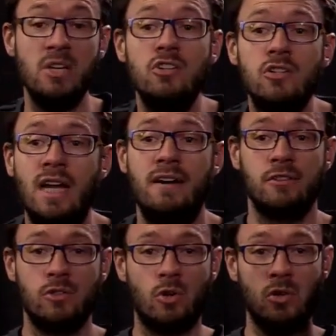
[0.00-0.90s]
But you do have
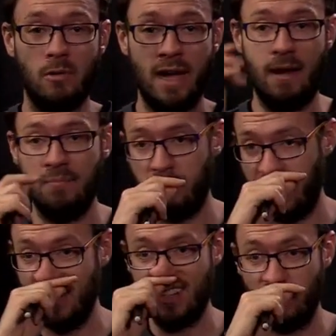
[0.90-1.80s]
to look all the way up the
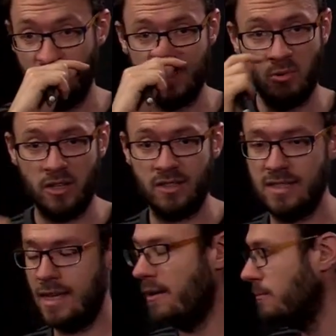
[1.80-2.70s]
branch in order to work
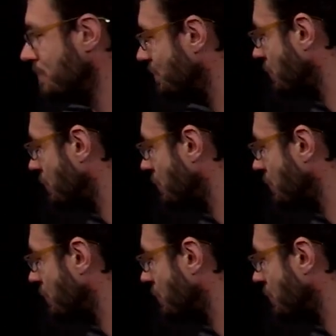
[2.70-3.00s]
this out.